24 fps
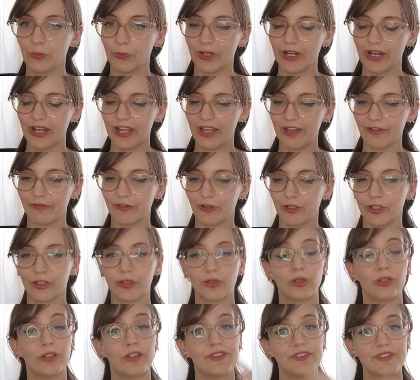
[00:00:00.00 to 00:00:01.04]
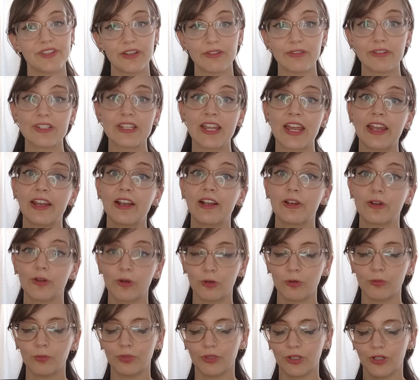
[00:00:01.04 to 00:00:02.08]
when a hair follicle is irritated
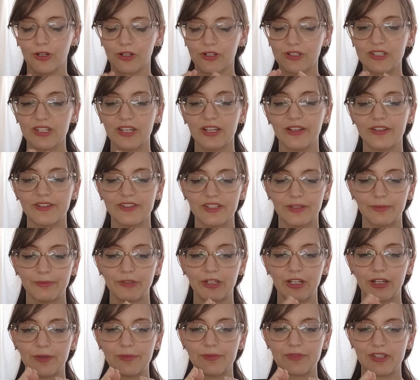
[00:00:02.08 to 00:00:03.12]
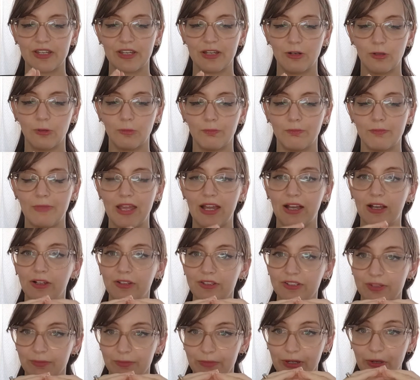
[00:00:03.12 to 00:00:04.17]
or blocked, sometimes it'll
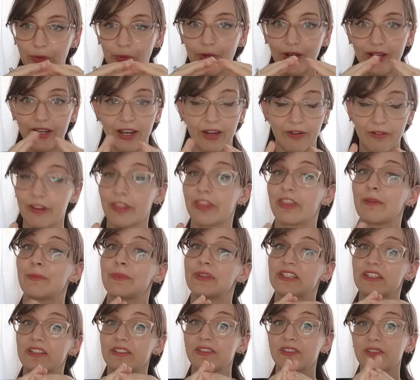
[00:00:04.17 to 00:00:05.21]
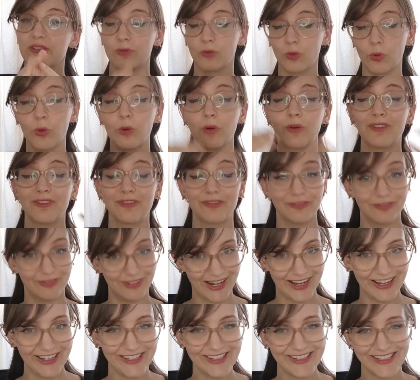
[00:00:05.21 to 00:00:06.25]
mound and be quite erythematous or
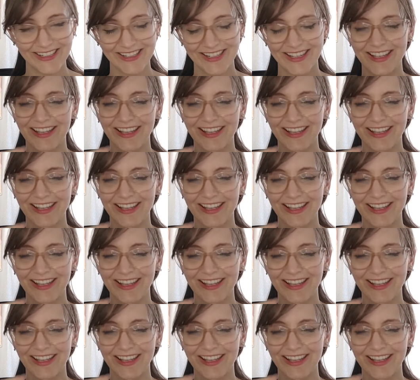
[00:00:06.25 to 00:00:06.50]
red,